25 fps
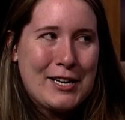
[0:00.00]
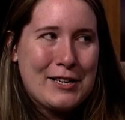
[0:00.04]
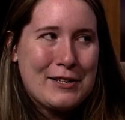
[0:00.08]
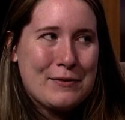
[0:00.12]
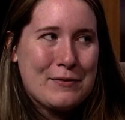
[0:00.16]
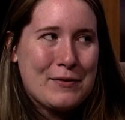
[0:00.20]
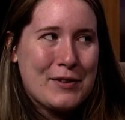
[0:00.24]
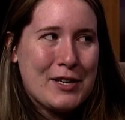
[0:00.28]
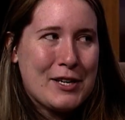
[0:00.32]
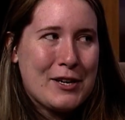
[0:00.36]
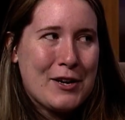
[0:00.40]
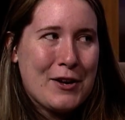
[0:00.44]

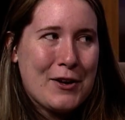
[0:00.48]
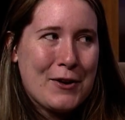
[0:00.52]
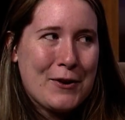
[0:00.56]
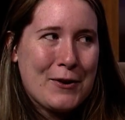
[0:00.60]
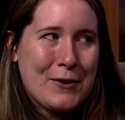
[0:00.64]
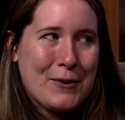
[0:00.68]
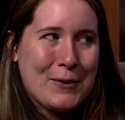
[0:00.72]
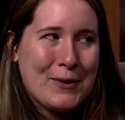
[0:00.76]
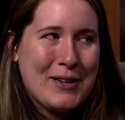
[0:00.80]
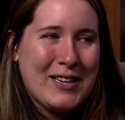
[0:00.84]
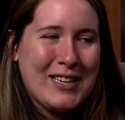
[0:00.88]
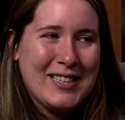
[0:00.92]

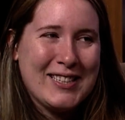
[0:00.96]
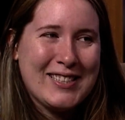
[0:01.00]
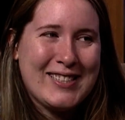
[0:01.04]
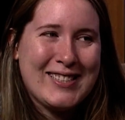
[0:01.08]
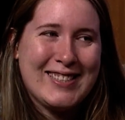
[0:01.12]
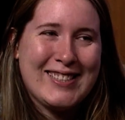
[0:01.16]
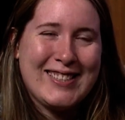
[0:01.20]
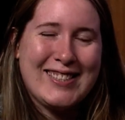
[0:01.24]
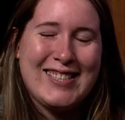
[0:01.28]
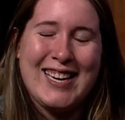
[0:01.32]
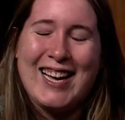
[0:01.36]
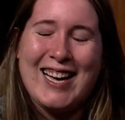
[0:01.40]
DeVito
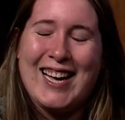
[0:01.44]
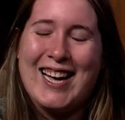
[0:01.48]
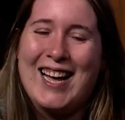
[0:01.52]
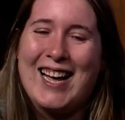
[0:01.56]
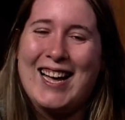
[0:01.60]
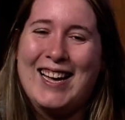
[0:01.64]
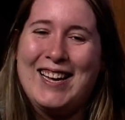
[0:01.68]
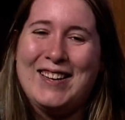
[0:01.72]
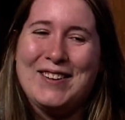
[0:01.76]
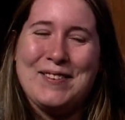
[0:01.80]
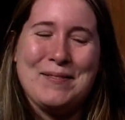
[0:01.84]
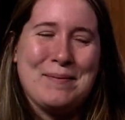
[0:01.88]

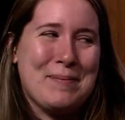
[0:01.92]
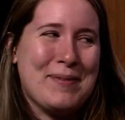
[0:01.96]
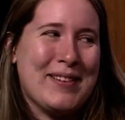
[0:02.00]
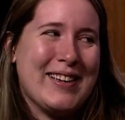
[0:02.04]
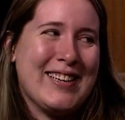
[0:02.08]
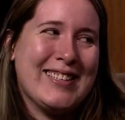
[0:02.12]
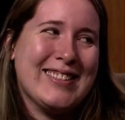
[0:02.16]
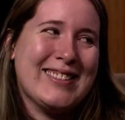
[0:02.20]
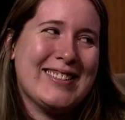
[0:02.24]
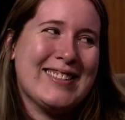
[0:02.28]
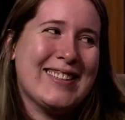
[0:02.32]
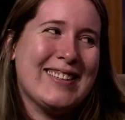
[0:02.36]
style
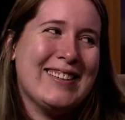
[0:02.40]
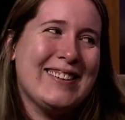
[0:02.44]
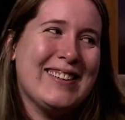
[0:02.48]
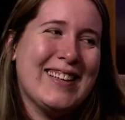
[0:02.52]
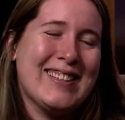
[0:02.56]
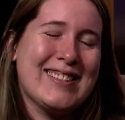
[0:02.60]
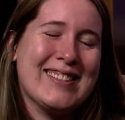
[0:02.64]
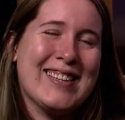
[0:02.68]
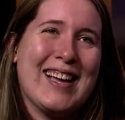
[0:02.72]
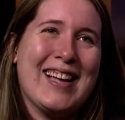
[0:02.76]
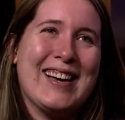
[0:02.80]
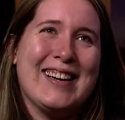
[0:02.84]
piece, so
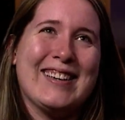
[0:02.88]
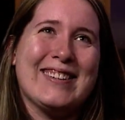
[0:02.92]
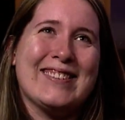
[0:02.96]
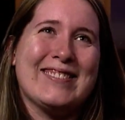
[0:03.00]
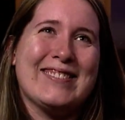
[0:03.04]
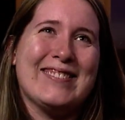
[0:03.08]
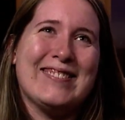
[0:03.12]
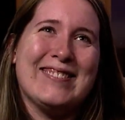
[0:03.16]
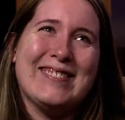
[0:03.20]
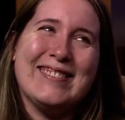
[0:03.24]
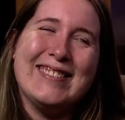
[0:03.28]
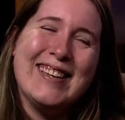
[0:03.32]
that's kind of
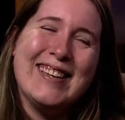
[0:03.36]
cool.